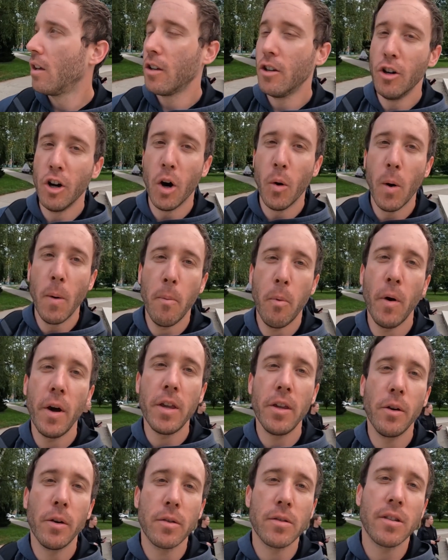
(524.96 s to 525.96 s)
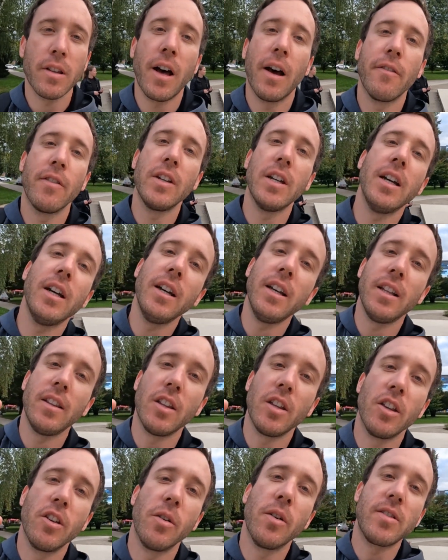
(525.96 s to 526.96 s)
You know, at one point Yugoslavia and
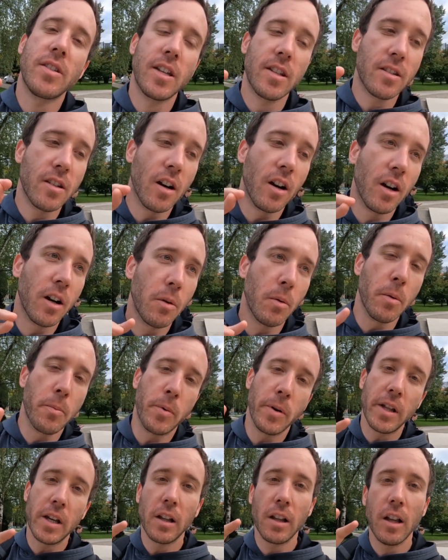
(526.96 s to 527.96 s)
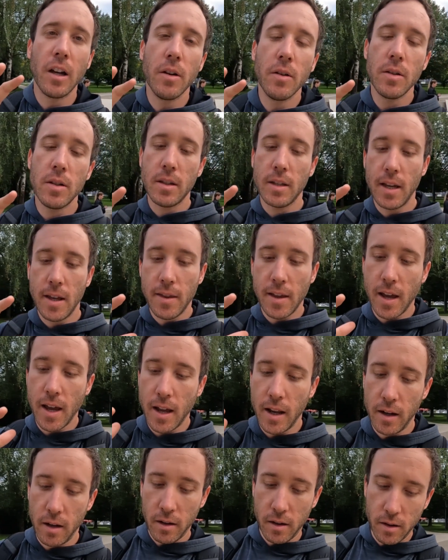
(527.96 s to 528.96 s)
the USSR were pretty close, and
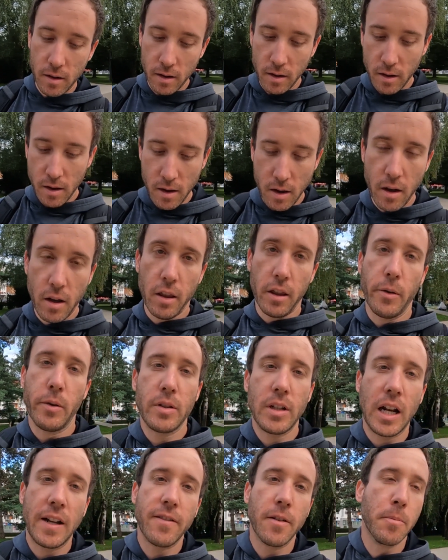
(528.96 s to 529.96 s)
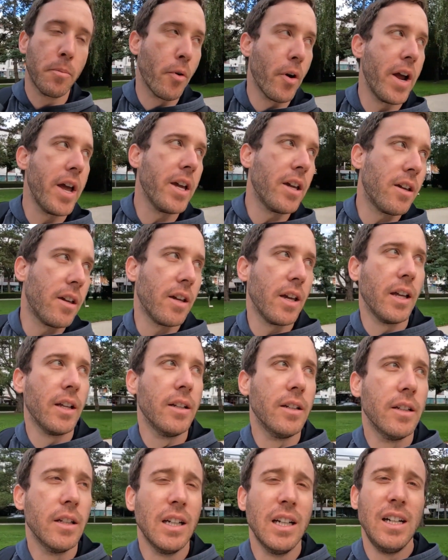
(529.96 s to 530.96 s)
then there was kind of a break,
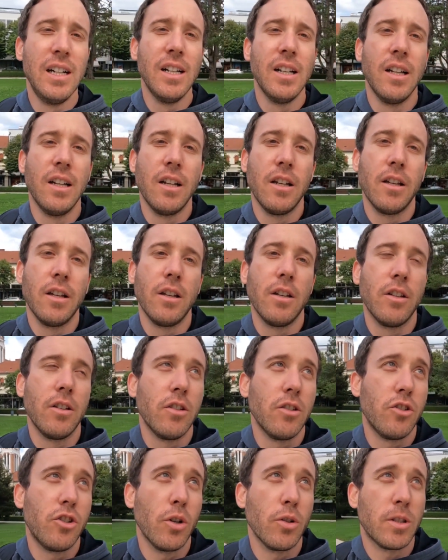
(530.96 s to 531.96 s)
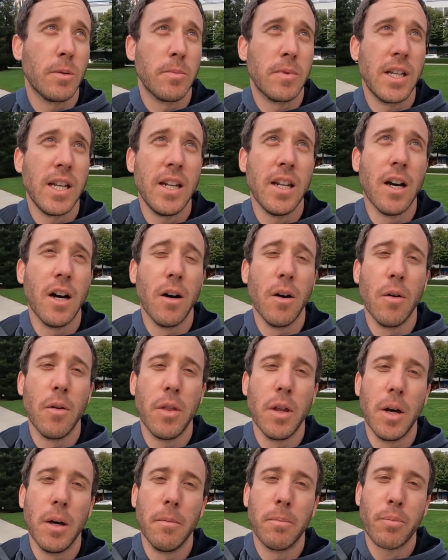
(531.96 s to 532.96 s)
and Joseph Tito,
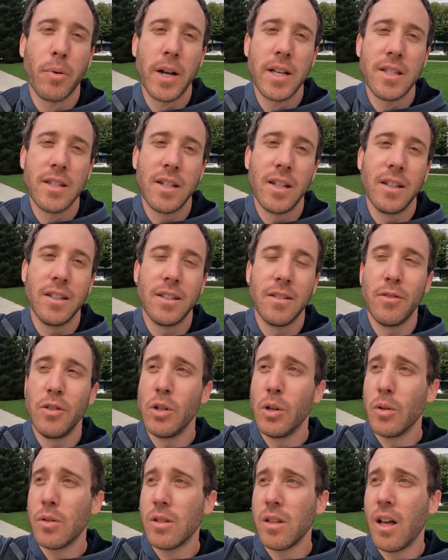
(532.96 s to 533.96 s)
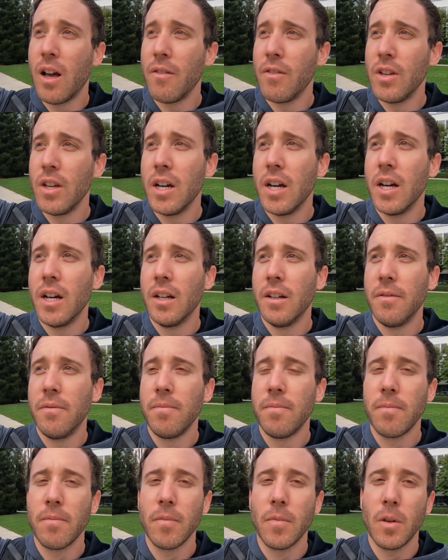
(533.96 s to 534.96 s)
the president of Yugoslavia,
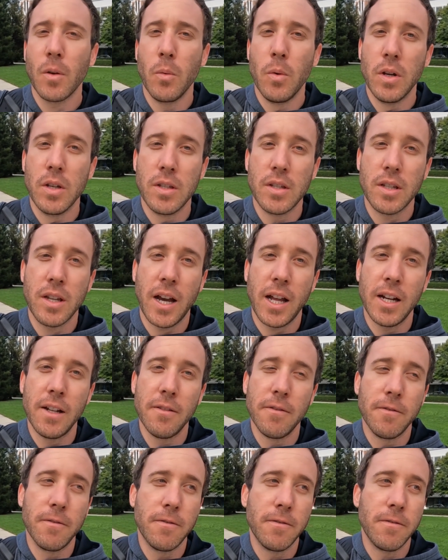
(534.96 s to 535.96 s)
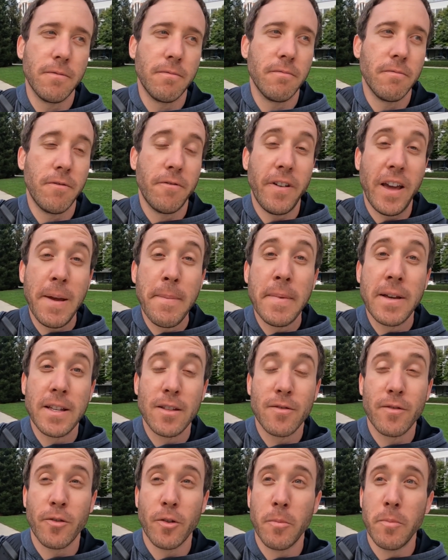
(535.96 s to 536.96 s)
was kind of
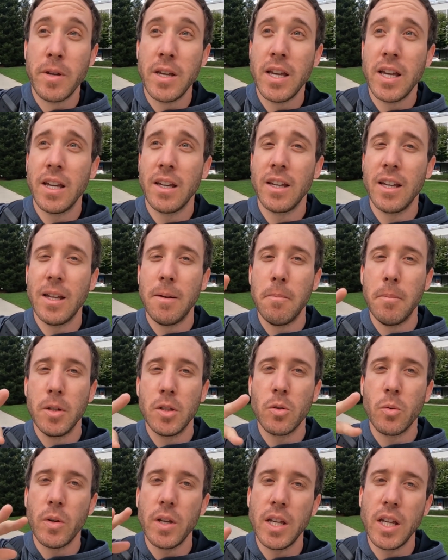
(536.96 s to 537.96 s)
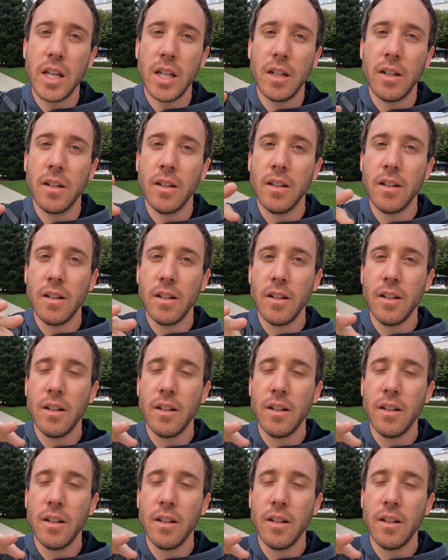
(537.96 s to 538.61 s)
famous for being in between